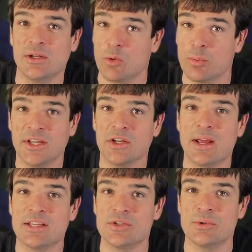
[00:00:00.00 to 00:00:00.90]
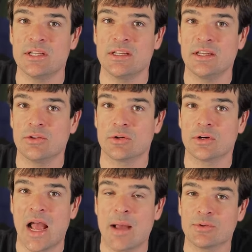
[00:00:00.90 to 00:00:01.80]
and it will bring you right to it in
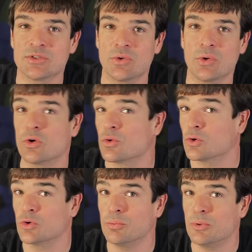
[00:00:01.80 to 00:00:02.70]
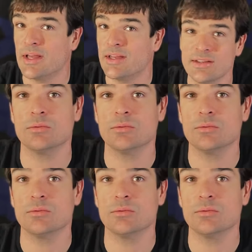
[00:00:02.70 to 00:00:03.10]
either Apple Store or Google Play.